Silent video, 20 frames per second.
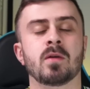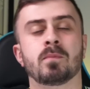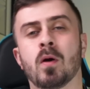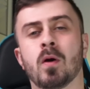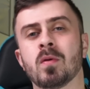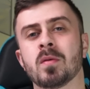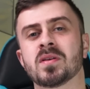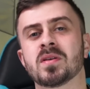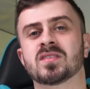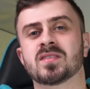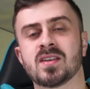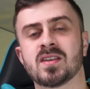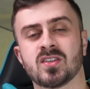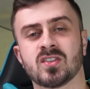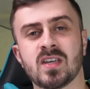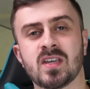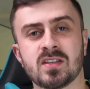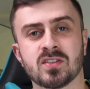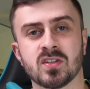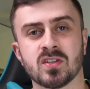problem is this
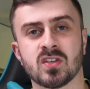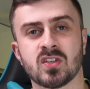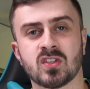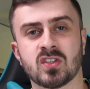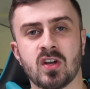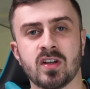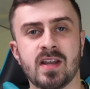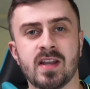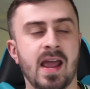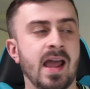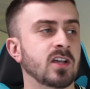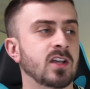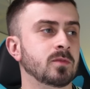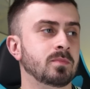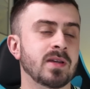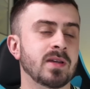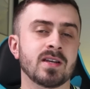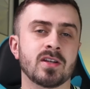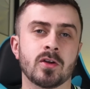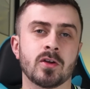season, Son has
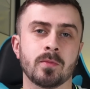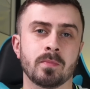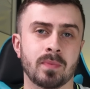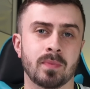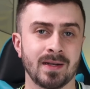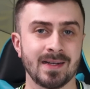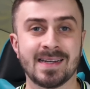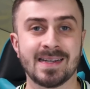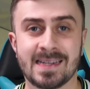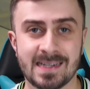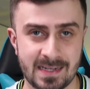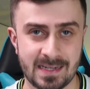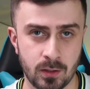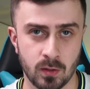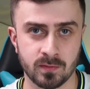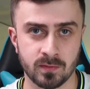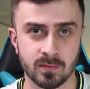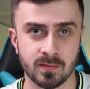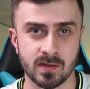been completely off of